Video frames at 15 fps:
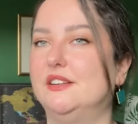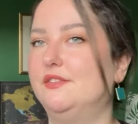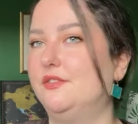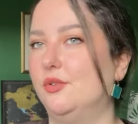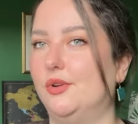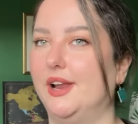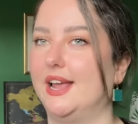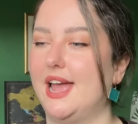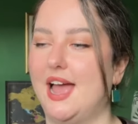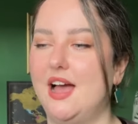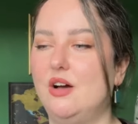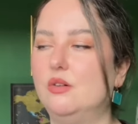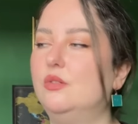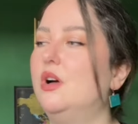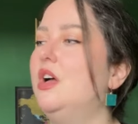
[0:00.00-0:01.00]
falling
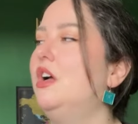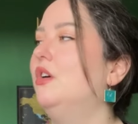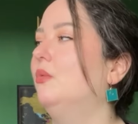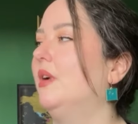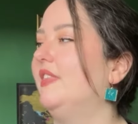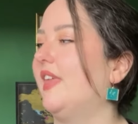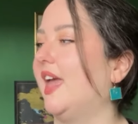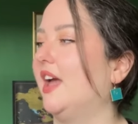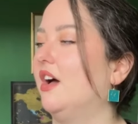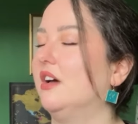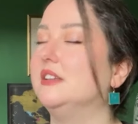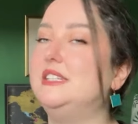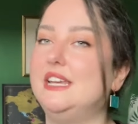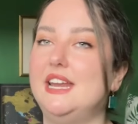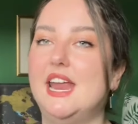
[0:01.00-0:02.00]
out when they are
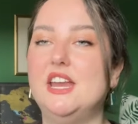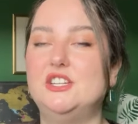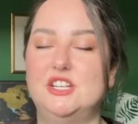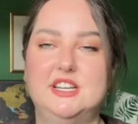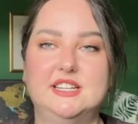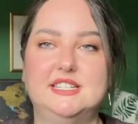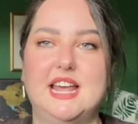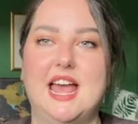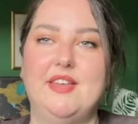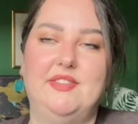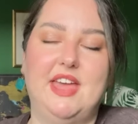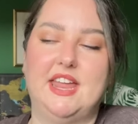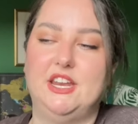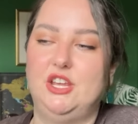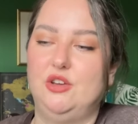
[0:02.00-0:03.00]
teenagers, and
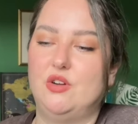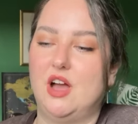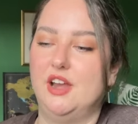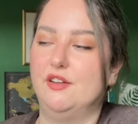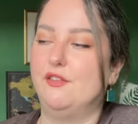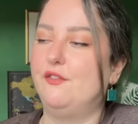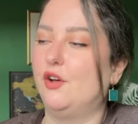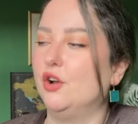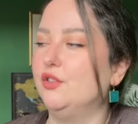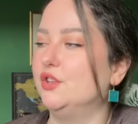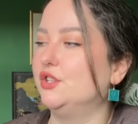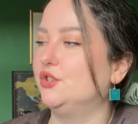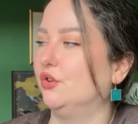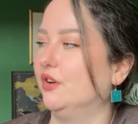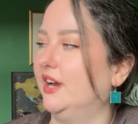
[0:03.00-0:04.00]
then you kind of follow the
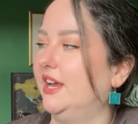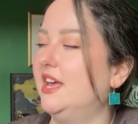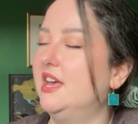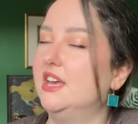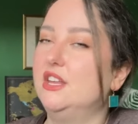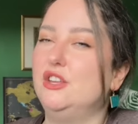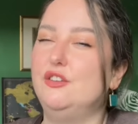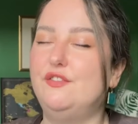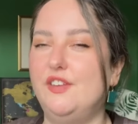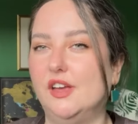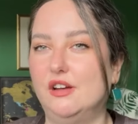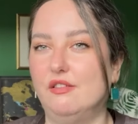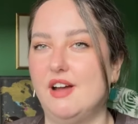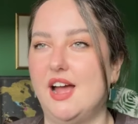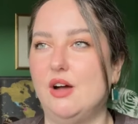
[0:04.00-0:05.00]
story. You
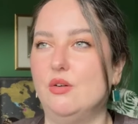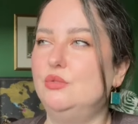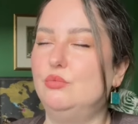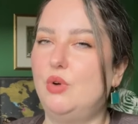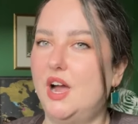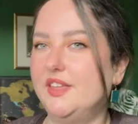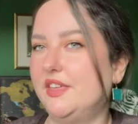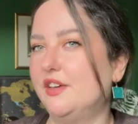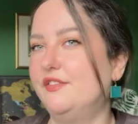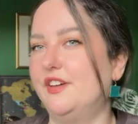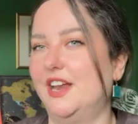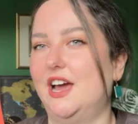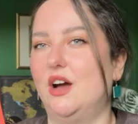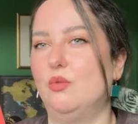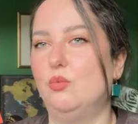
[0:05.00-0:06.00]
figure out why they
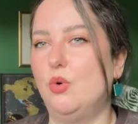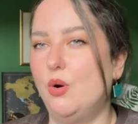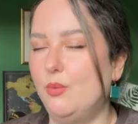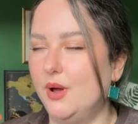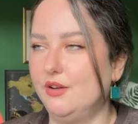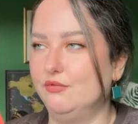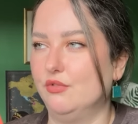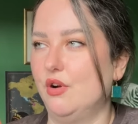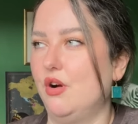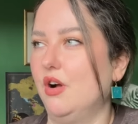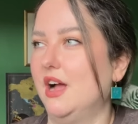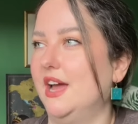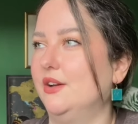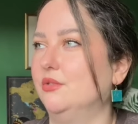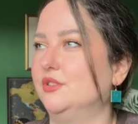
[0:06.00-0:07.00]
fell out, what went wrong,
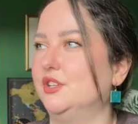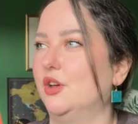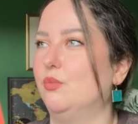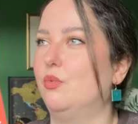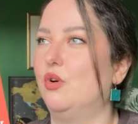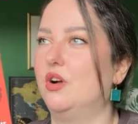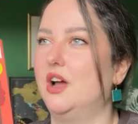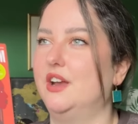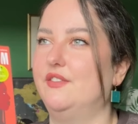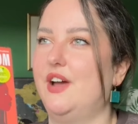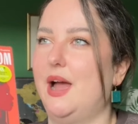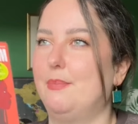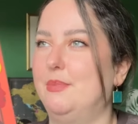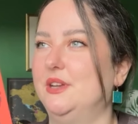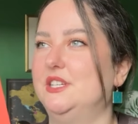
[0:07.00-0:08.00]
and also what kind of
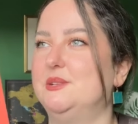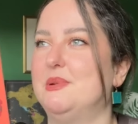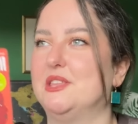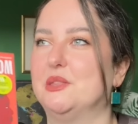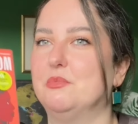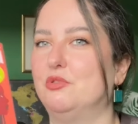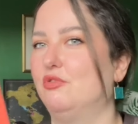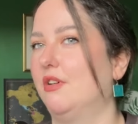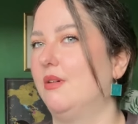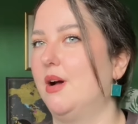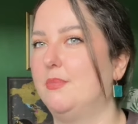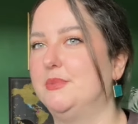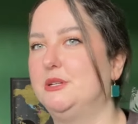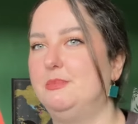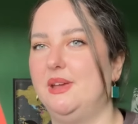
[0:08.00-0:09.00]
happened to make them grow
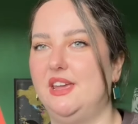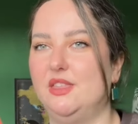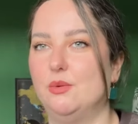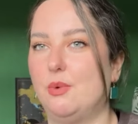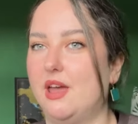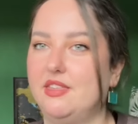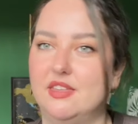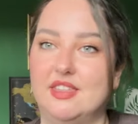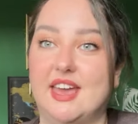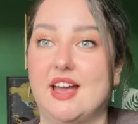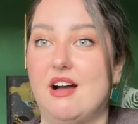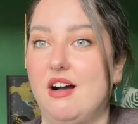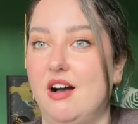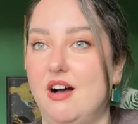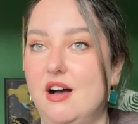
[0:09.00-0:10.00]
up to be the way that they
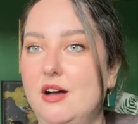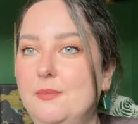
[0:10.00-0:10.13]
are.